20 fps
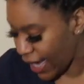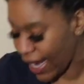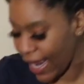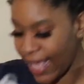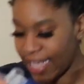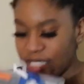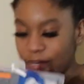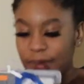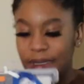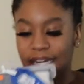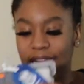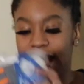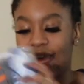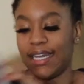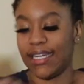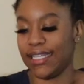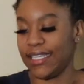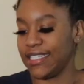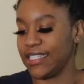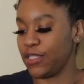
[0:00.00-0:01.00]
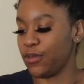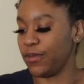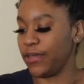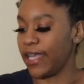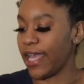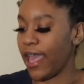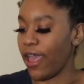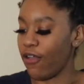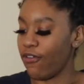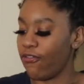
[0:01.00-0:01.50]
Last but not least,
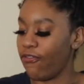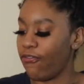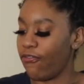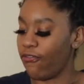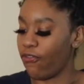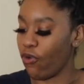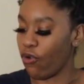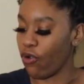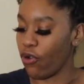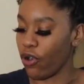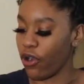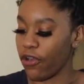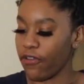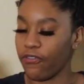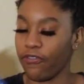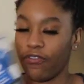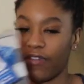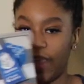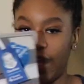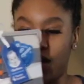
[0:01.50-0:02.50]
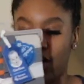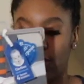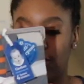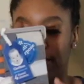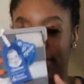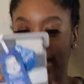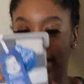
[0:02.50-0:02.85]
we have 4 flannel